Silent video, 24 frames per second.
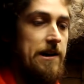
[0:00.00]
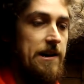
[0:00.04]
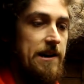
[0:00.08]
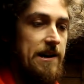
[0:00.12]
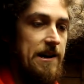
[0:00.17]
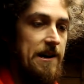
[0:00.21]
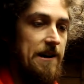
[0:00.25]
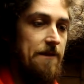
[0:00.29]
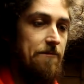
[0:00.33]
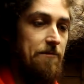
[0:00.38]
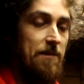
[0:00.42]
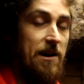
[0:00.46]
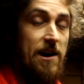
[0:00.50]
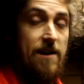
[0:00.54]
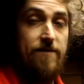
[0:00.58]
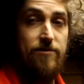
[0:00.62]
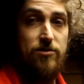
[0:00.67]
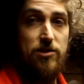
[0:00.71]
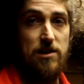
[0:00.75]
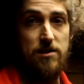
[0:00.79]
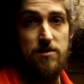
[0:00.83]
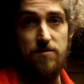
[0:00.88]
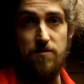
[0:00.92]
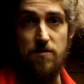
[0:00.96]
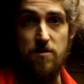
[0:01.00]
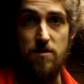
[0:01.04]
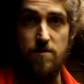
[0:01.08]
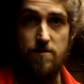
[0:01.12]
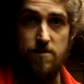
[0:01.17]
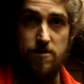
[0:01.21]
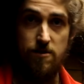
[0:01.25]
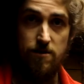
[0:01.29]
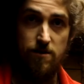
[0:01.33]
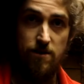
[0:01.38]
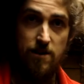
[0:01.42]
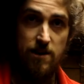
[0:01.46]
I have a
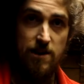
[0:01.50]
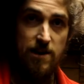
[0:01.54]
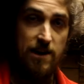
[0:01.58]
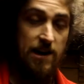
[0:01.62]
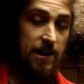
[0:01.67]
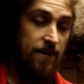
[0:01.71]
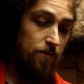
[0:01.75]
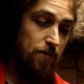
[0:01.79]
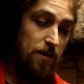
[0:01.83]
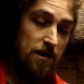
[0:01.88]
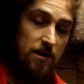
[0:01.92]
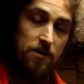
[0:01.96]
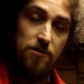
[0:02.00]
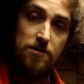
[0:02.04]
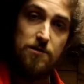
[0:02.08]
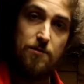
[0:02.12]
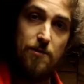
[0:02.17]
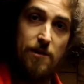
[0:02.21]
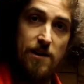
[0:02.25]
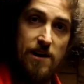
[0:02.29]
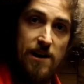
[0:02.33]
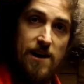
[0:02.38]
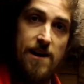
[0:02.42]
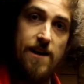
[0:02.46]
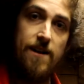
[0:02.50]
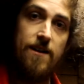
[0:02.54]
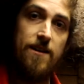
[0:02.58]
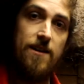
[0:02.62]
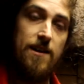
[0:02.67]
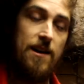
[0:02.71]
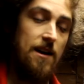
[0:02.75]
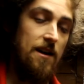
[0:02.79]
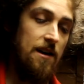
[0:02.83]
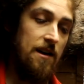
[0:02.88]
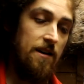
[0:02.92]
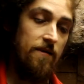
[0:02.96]
transformer, I have a power supply,
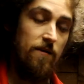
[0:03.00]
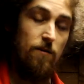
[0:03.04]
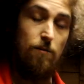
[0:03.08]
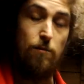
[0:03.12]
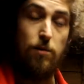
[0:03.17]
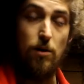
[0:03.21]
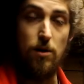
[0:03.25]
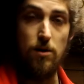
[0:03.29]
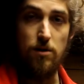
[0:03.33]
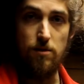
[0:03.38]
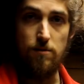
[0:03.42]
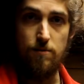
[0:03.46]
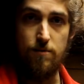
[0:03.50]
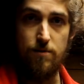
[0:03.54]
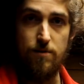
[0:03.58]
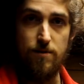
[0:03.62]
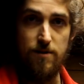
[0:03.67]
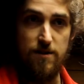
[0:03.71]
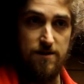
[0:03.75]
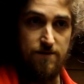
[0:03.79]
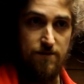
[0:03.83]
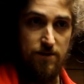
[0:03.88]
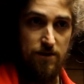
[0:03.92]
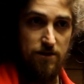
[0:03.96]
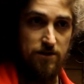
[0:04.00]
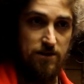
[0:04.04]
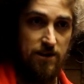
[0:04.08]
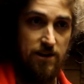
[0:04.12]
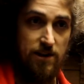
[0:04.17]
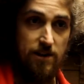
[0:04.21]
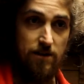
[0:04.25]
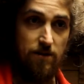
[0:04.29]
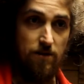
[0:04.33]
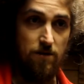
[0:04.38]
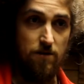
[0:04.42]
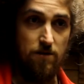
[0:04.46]
I have a bulb, because I
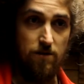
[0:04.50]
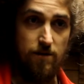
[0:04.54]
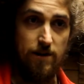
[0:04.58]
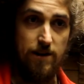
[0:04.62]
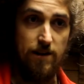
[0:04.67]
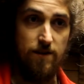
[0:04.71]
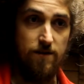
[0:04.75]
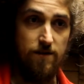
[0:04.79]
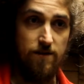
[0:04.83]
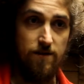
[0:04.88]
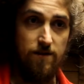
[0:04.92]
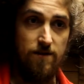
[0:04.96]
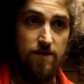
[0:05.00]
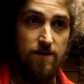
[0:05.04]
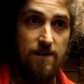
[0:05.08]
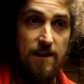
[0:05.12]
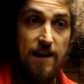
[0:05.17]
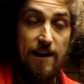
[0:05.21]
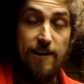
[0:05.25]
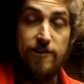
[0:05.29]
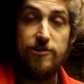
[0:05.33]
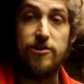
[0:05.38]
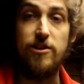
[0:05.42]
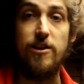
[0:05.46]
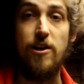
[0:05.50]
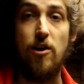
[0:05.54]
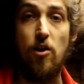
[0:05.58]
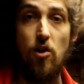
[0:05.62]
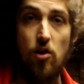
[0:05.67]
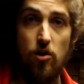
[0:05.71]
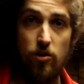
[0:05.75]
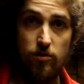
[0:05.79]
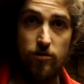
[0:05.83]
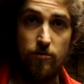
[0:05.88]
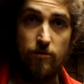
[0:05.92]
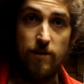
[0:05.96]
need to know when it's actually
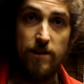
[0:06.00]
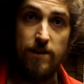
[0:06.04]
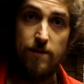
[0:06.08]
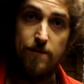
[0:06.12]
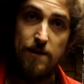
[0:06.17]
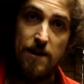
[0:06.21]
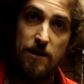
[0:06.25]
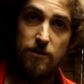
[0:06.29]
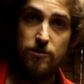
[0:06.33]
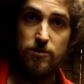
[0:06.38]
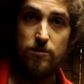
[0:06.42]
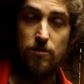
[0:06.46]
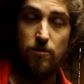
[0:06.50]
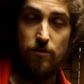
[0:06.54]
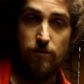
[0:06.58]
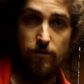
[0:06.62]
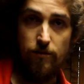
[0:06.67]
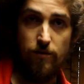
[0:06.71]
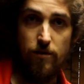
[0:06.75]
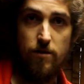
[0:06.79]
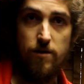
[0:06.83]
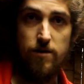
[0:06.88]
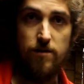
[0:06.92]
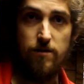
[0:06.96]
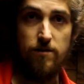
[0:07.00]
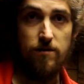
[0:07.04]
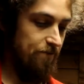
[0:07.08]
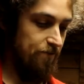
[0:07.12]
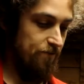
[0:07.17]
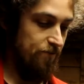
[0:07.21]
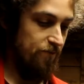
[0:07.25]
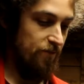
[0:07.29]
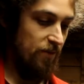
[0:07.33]
on, when the power's going through it.